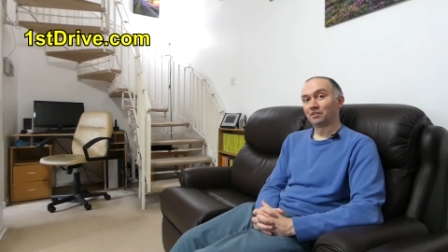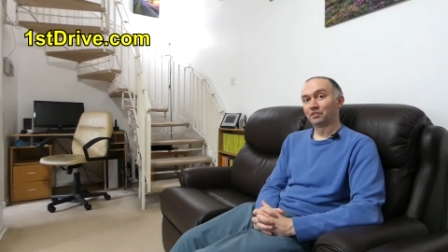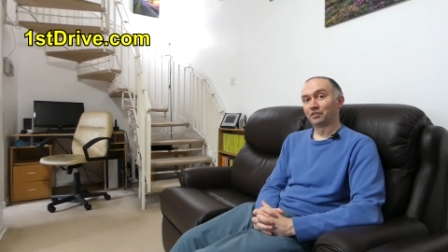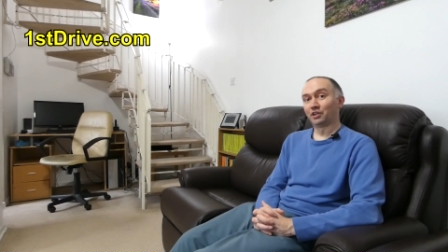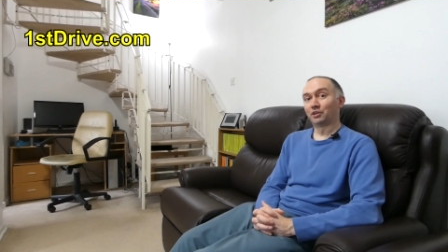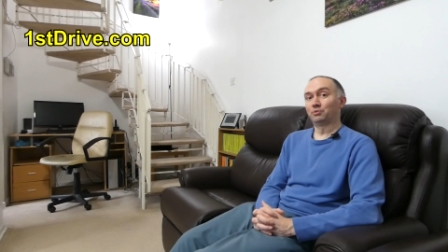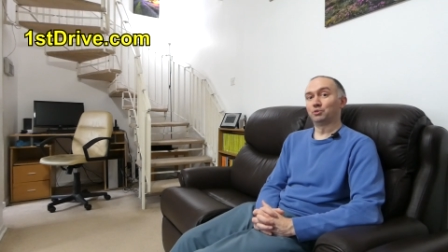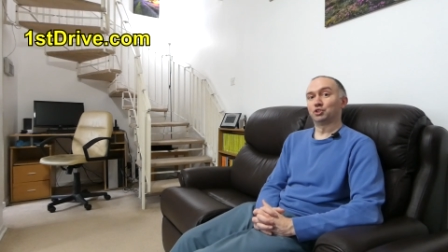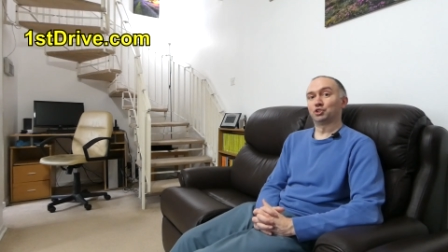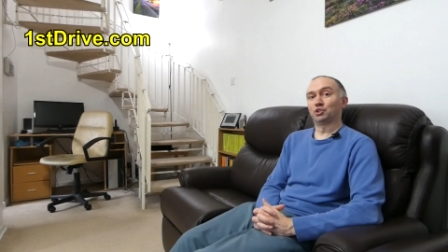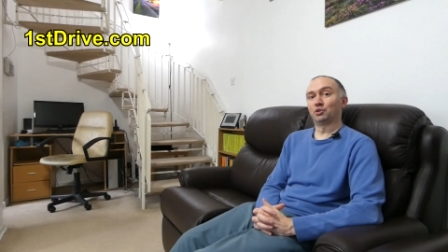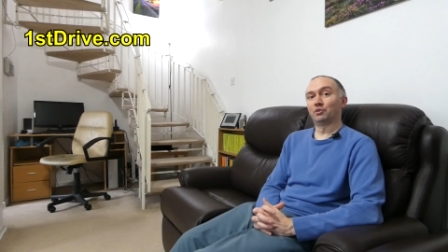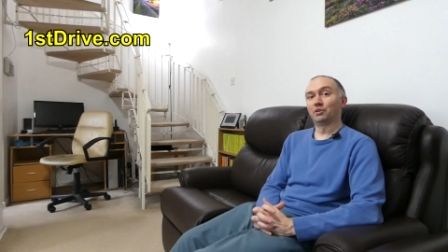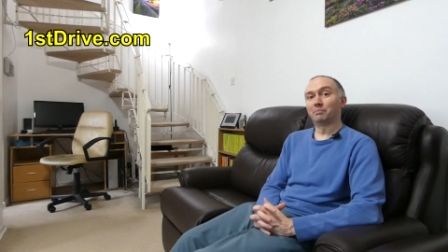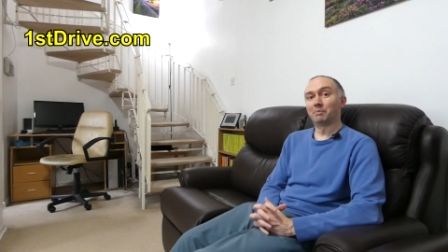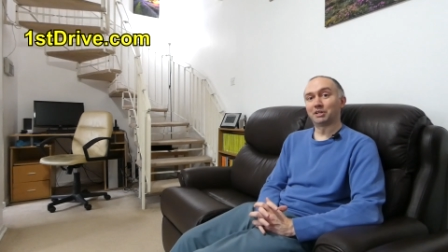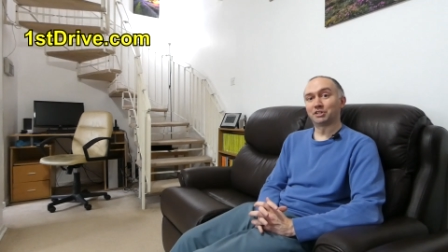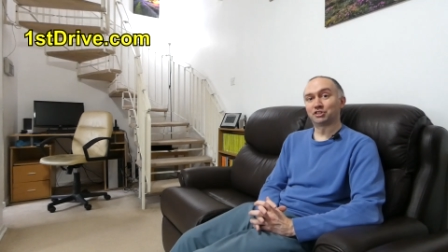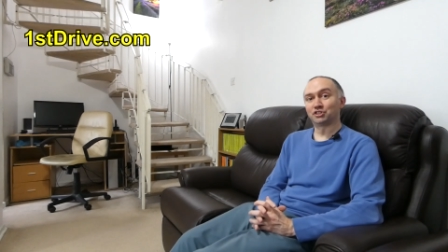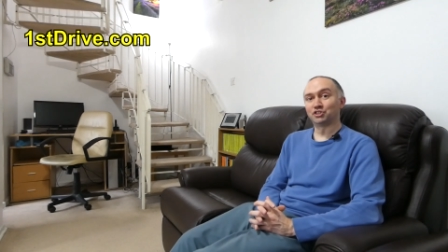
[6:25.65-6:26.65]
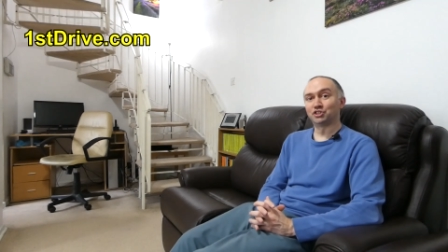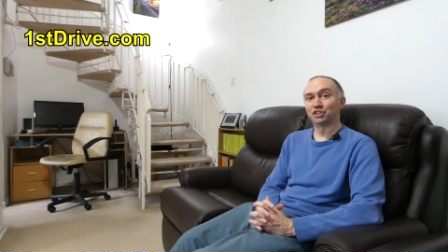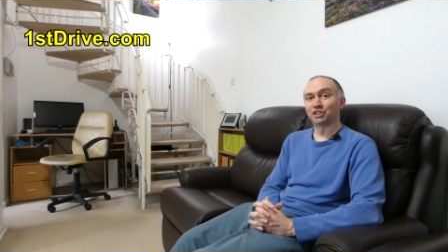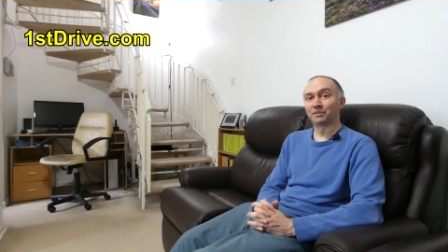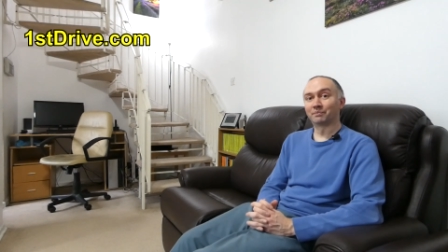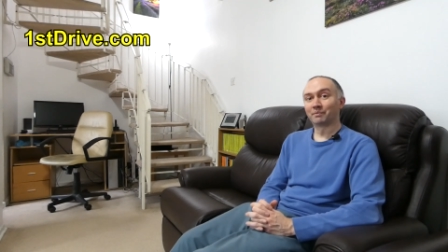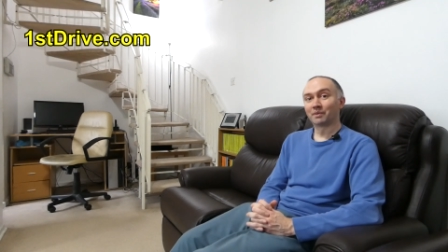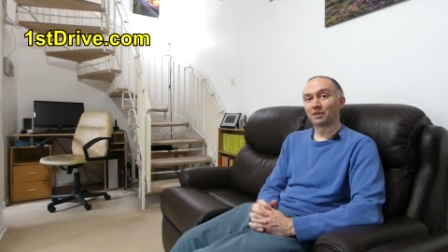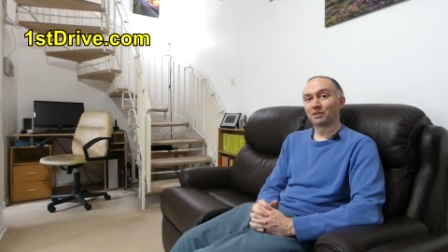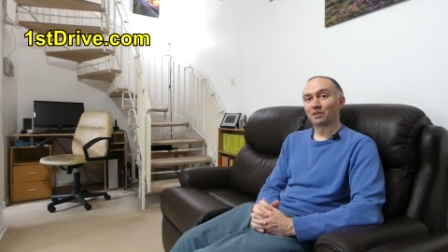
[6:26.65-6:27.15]
Don't shoot the
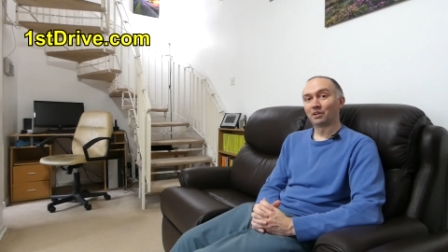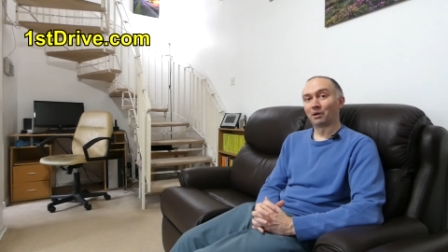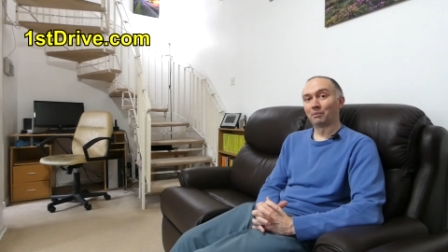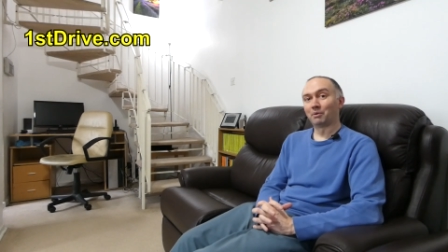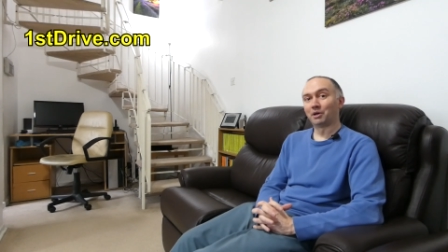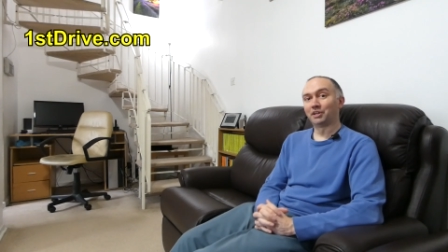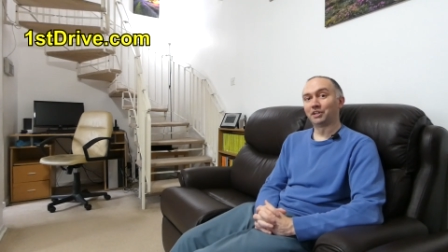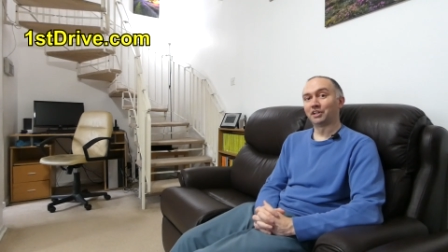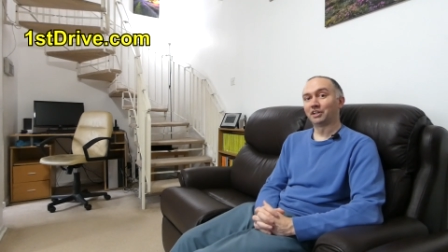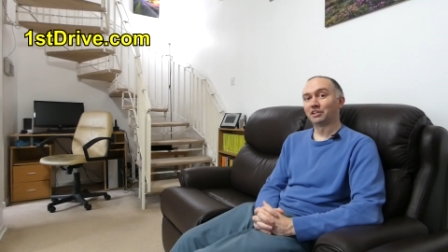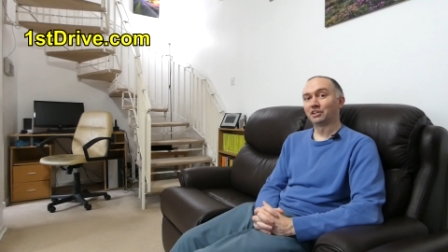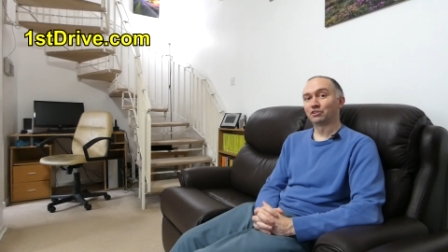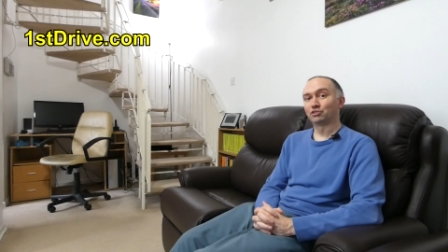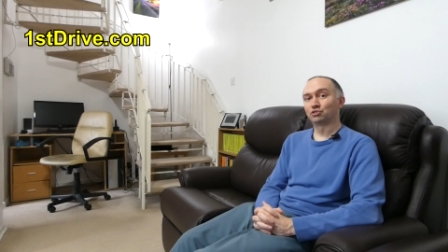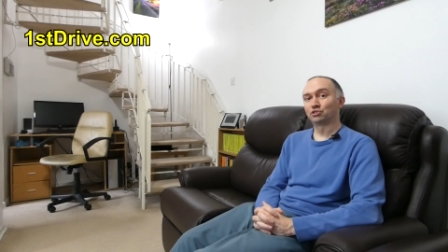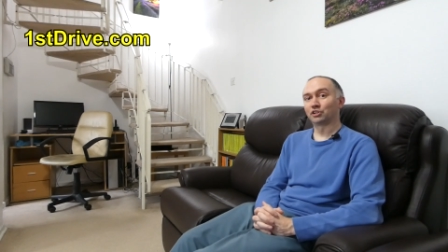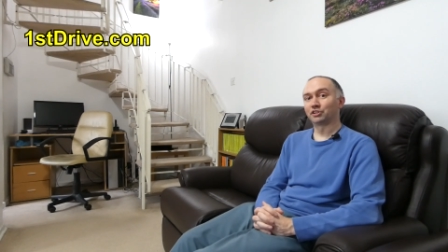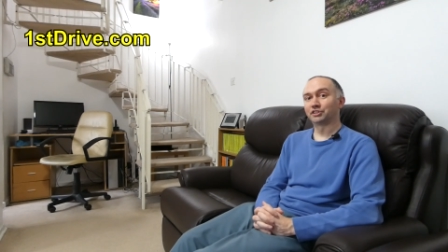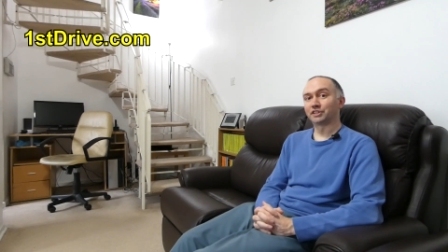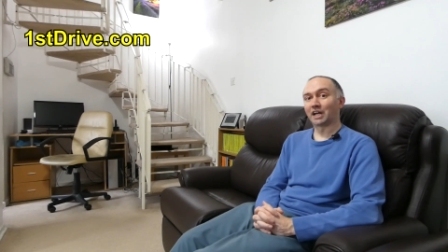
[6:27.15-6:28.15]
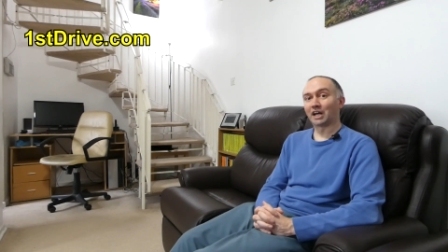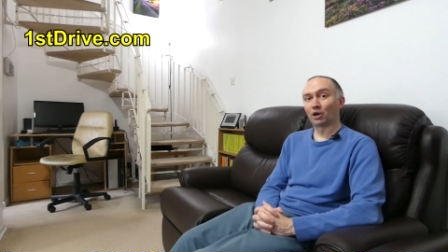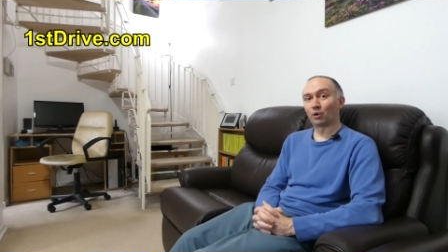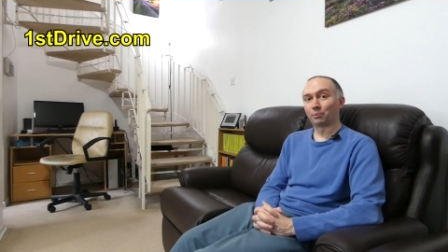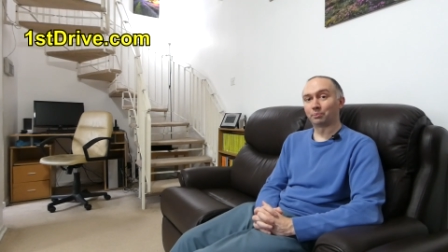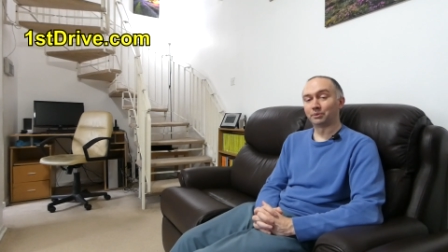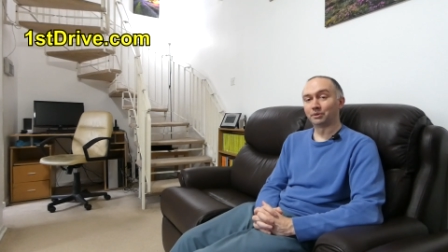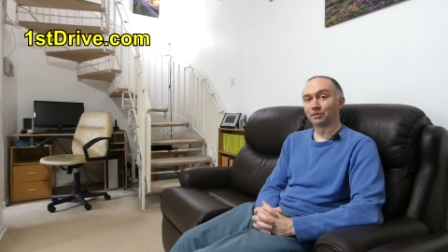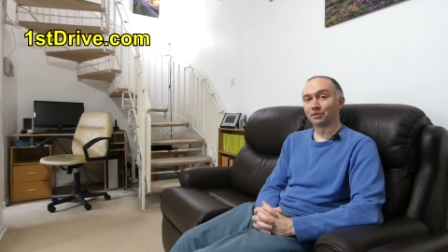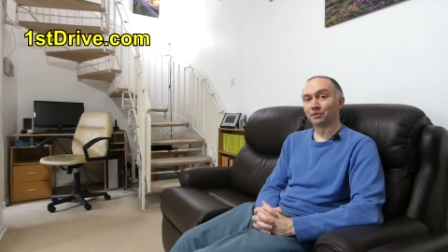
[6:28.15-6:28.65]
messenger. I'm only here trying to
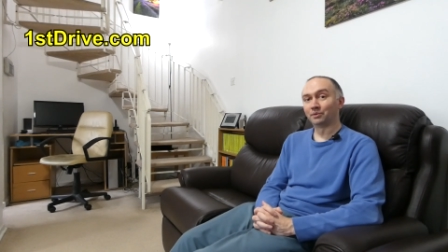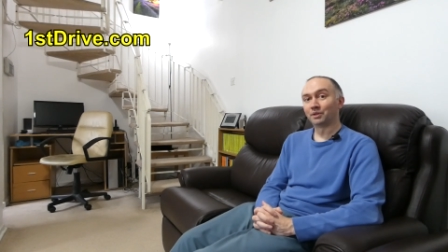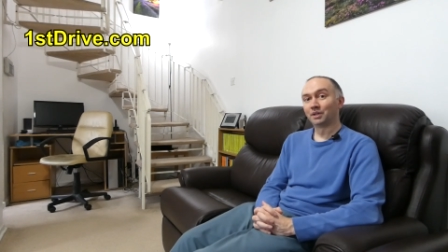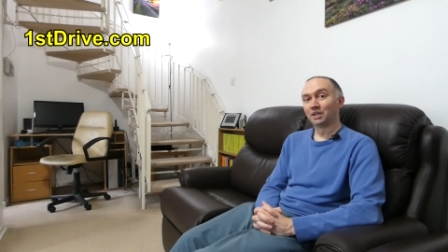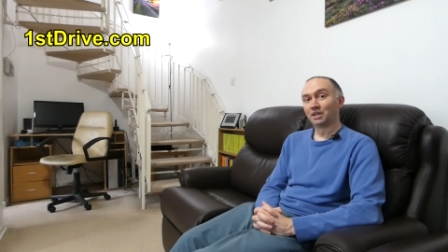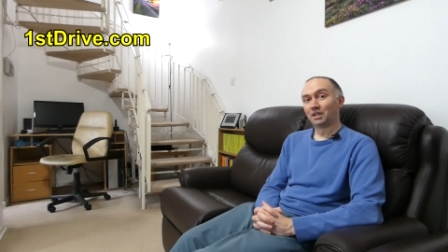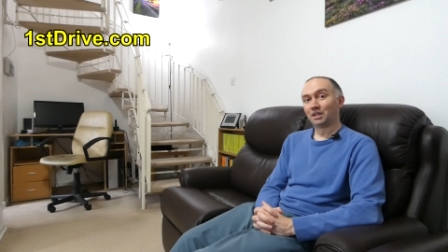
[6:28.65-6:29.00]
help you.